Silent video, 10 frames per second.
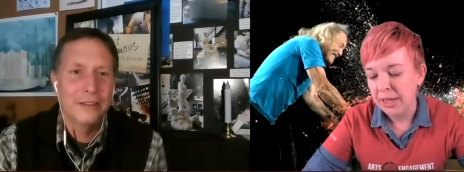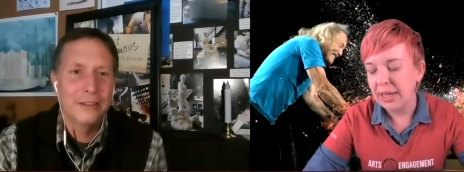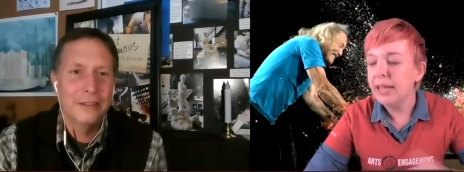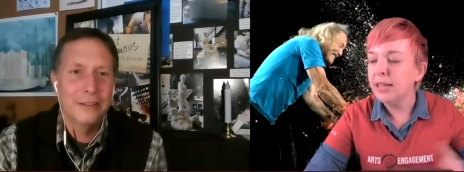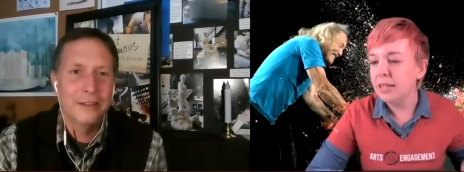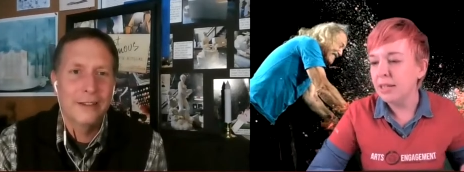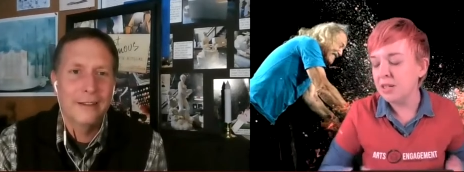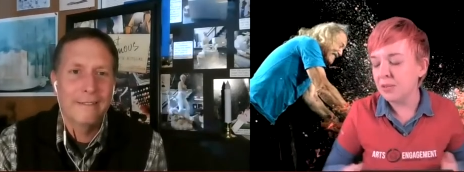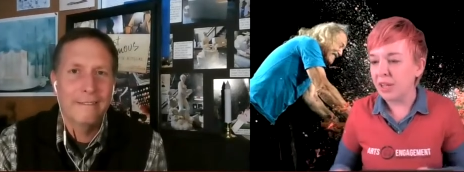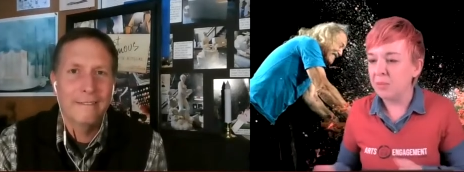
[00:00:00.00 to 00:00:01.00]
Speaker 1: in the
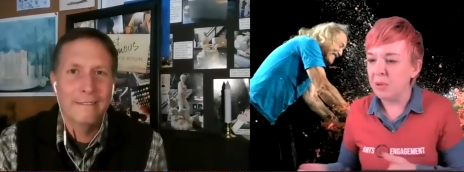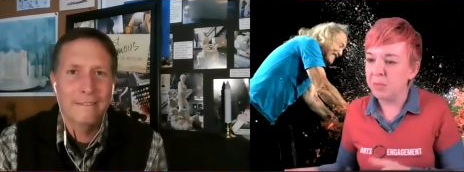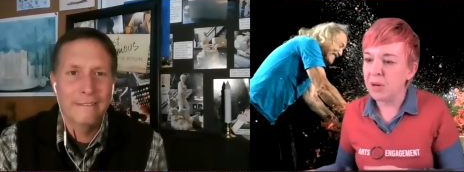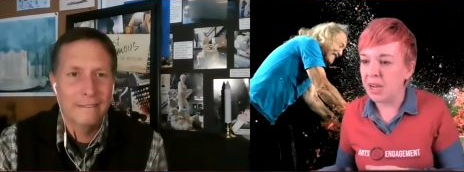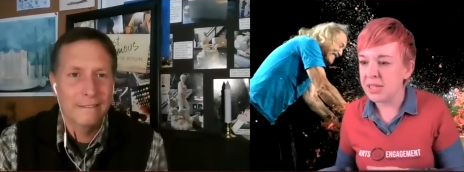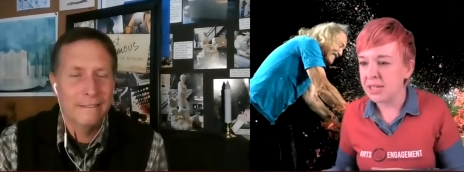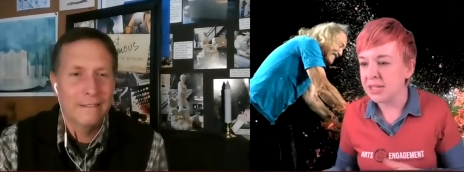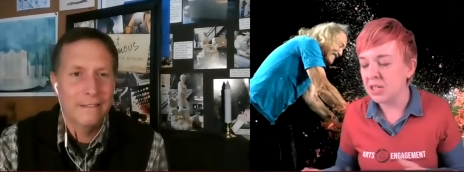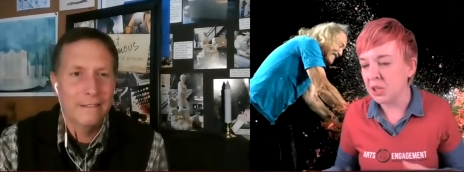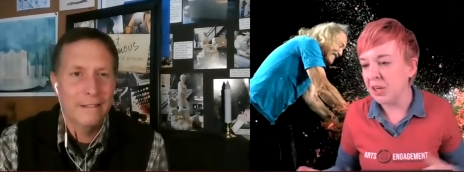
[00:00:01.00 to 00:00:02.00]
development
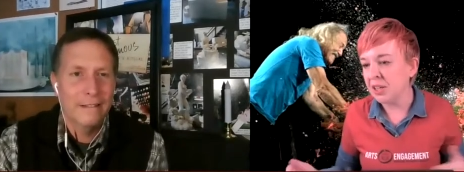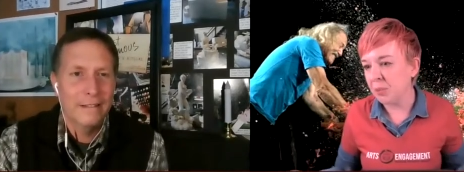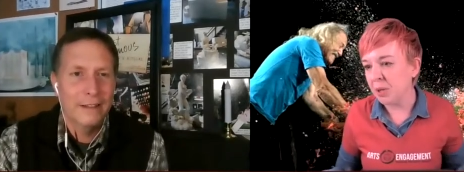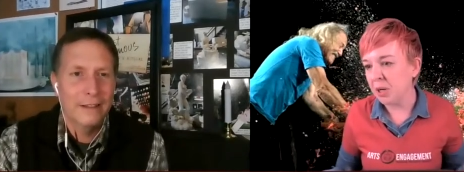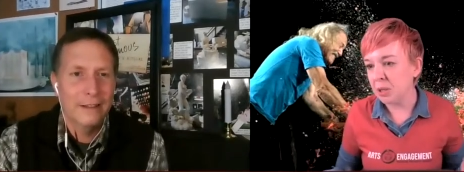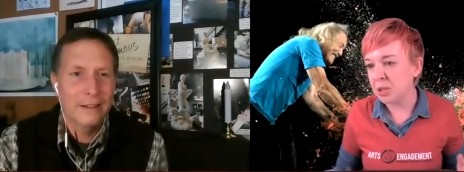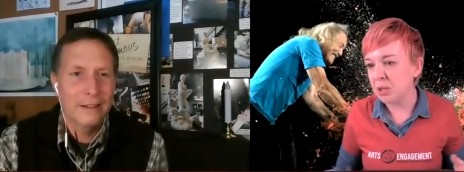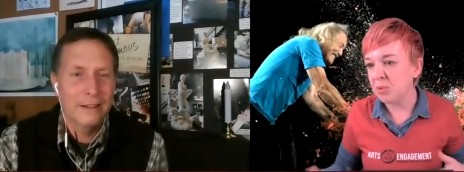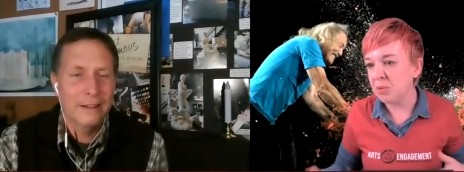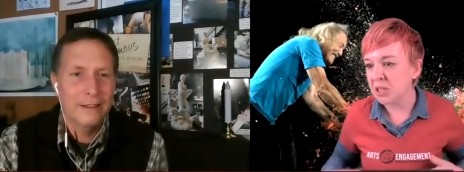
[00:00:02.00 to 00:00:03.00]
process during the
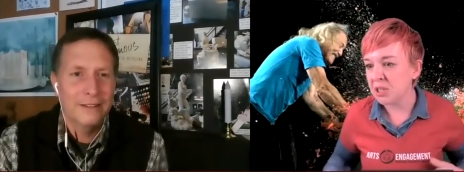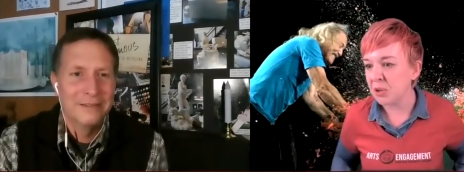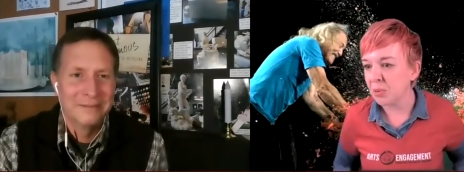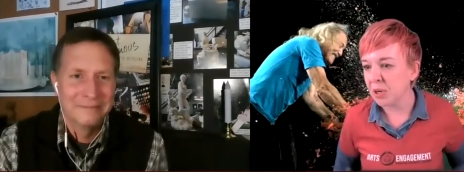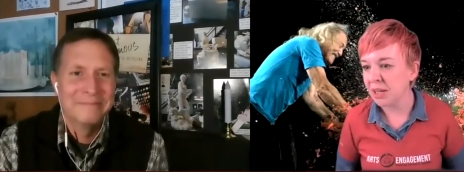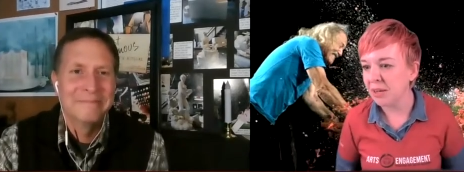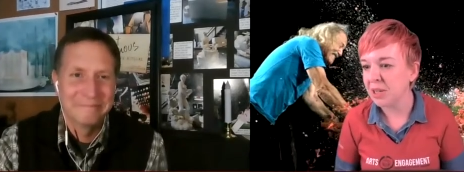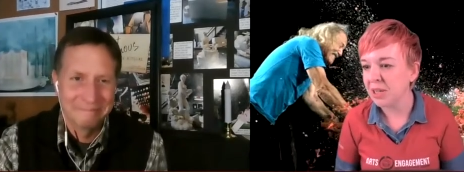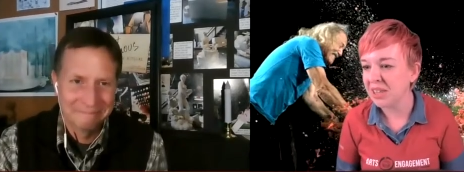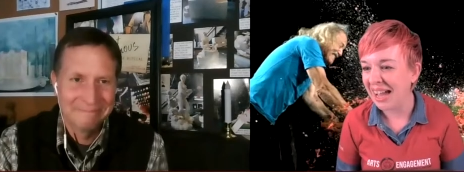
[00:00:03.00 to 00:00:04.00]
rehearsal because you're working
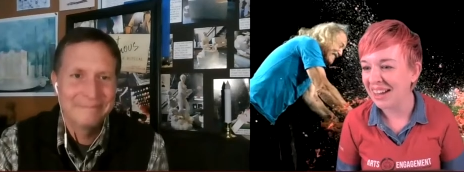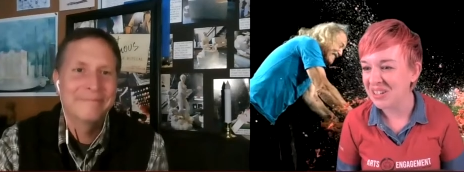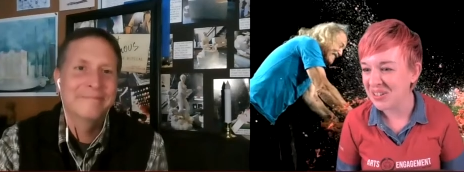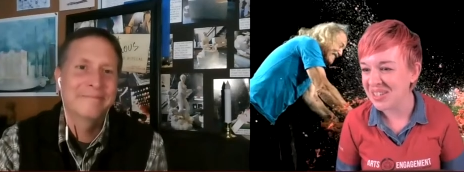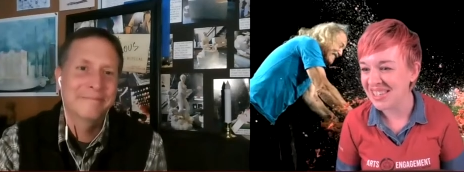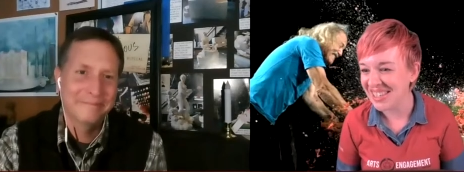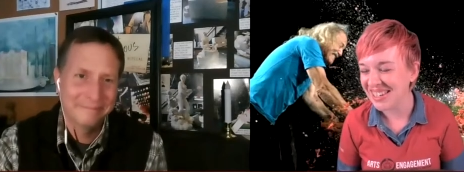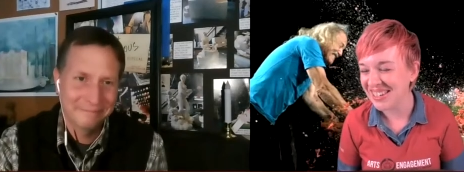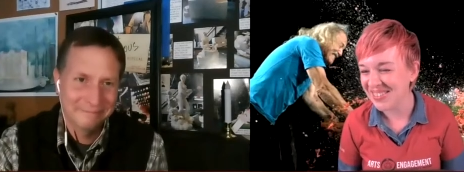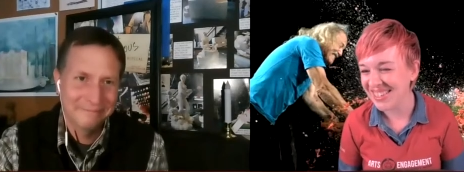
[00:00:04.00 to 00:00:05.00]
with actors as
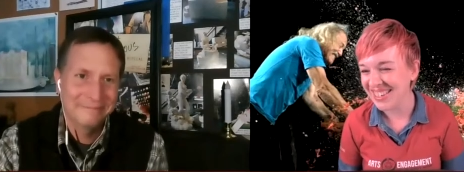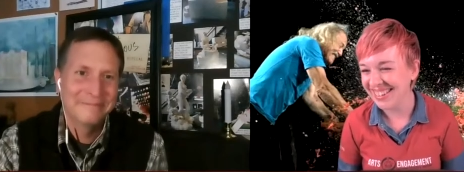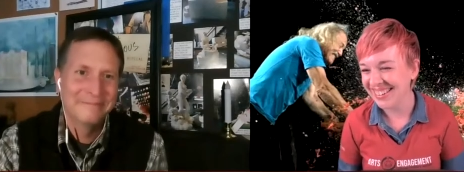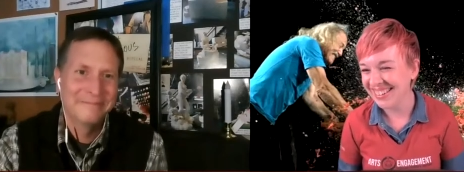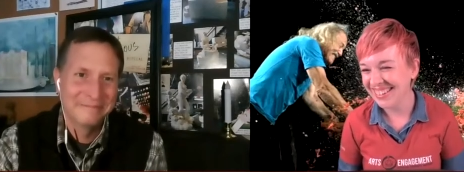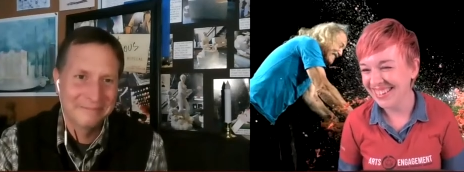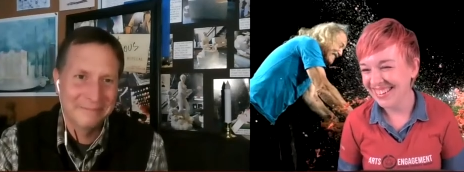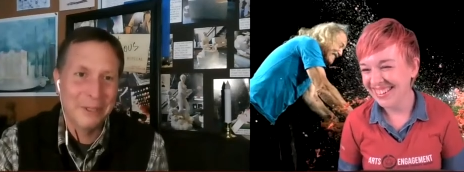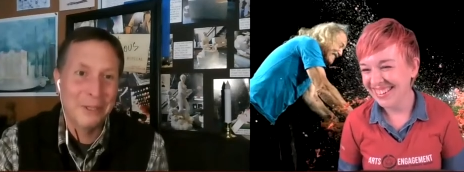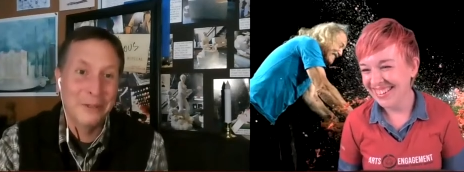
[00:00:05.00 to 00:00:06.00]
they use it
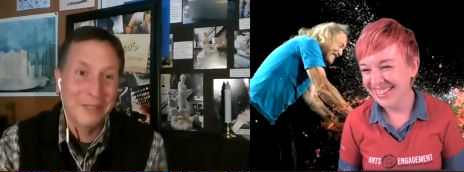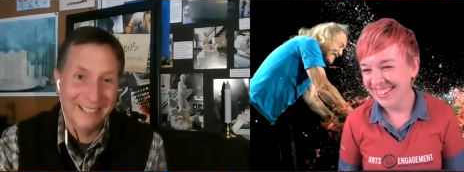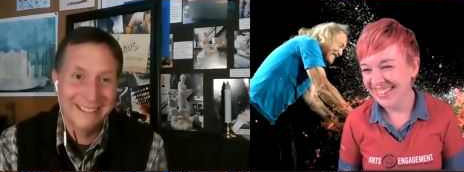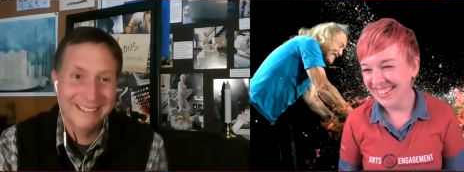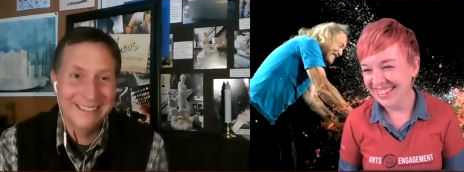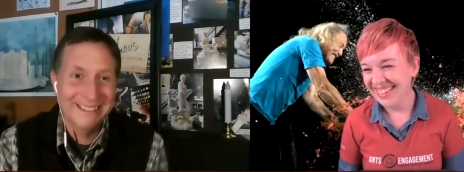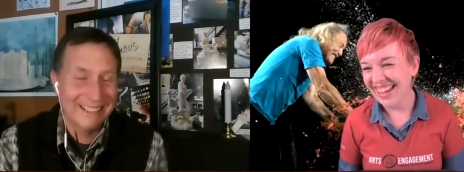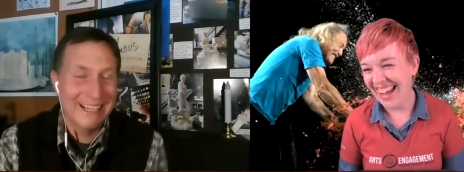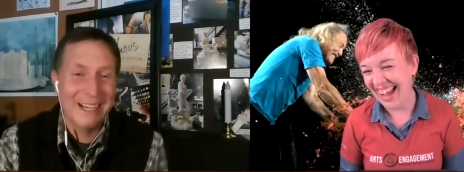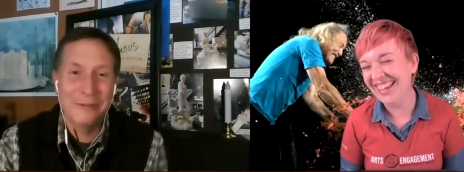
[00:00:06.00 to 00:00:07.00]
Speaker 2: oh yes
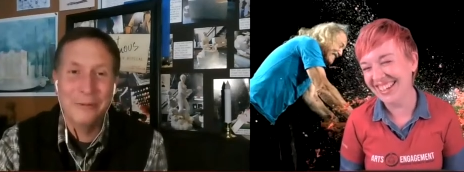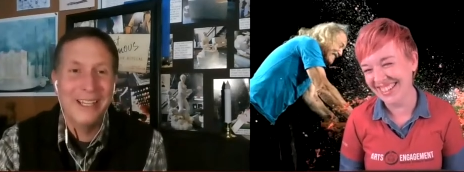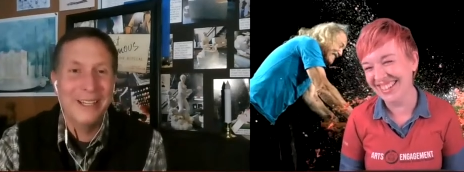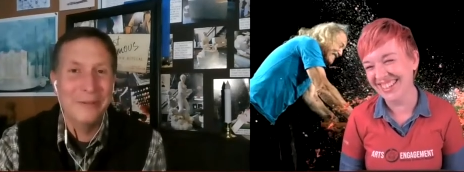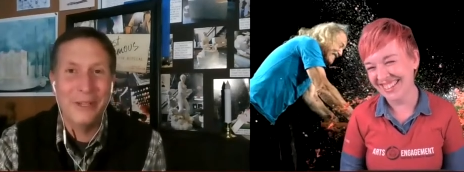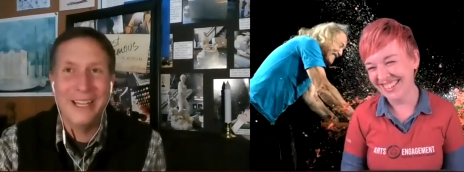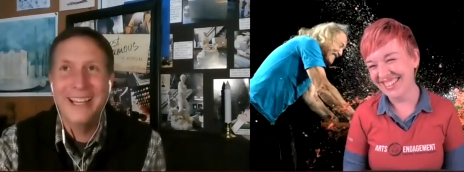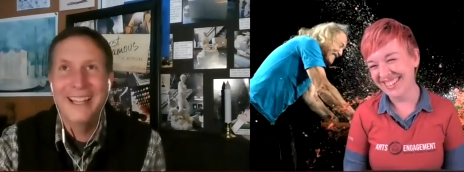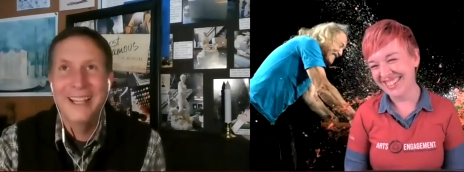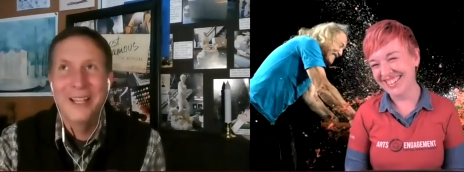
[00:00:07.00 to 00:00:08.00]
yeah, yeah. we,
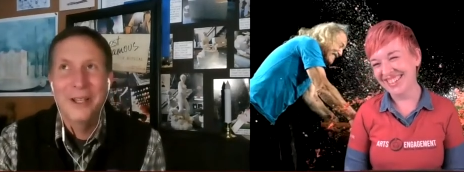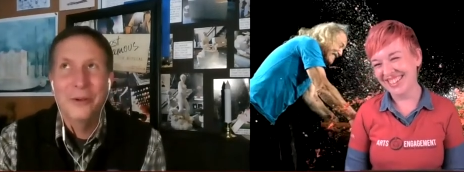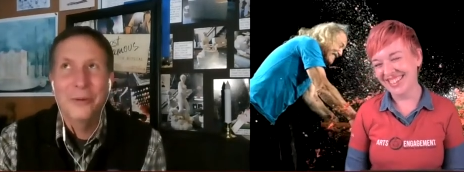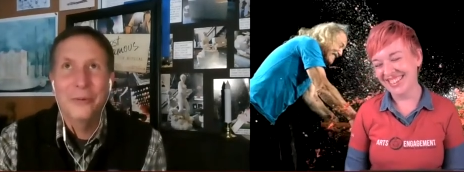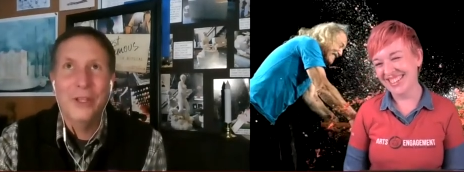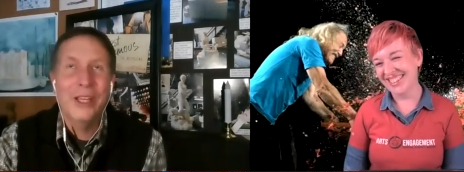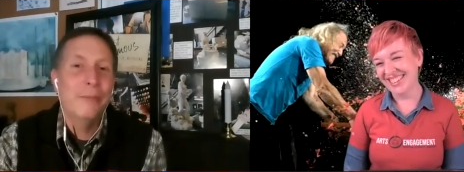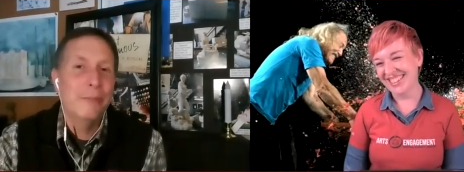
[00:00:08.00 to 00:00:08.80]
we we